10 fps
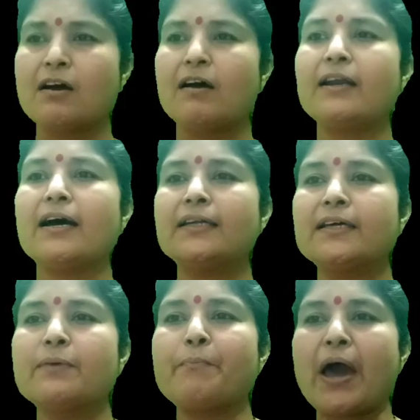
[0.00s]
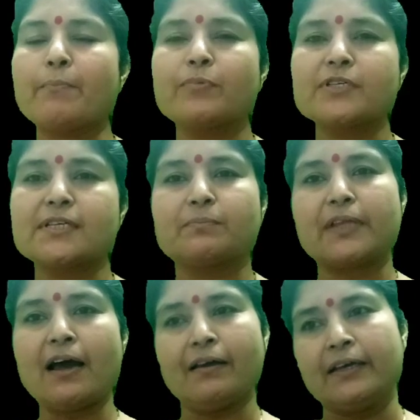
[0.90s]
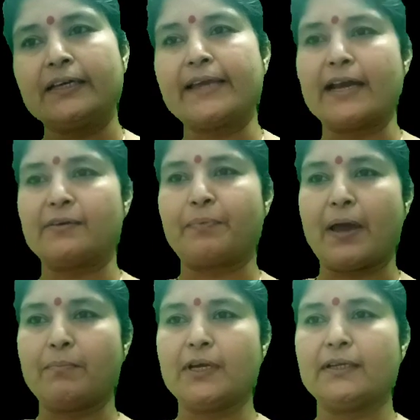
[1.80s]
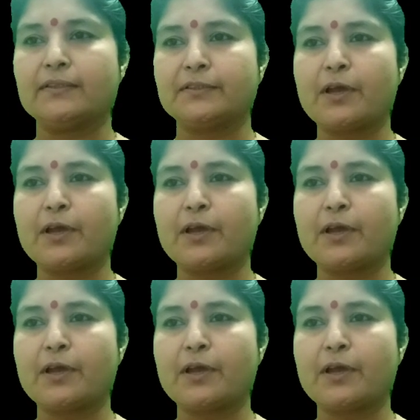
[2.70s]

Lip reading: or other members of the cat family.